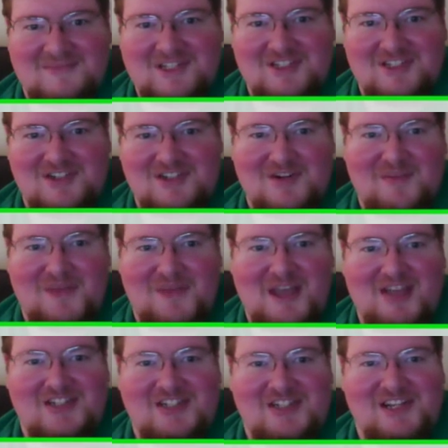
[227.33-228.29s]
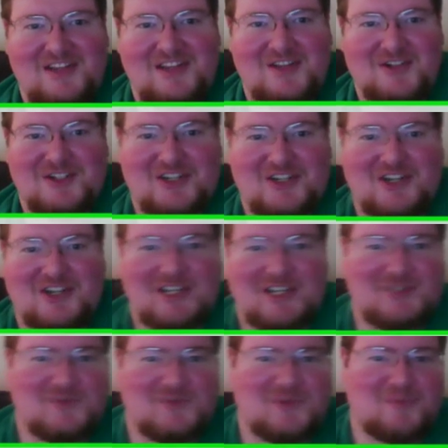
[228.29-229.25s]
start imagining they're turning
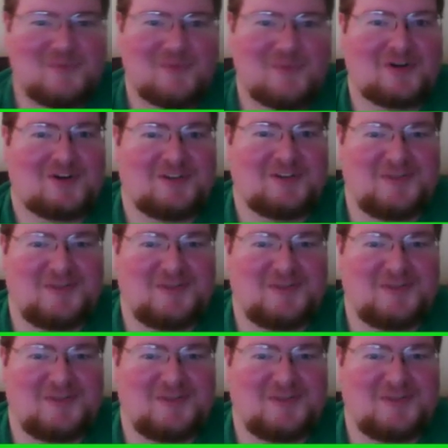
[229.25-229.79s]
into a bird.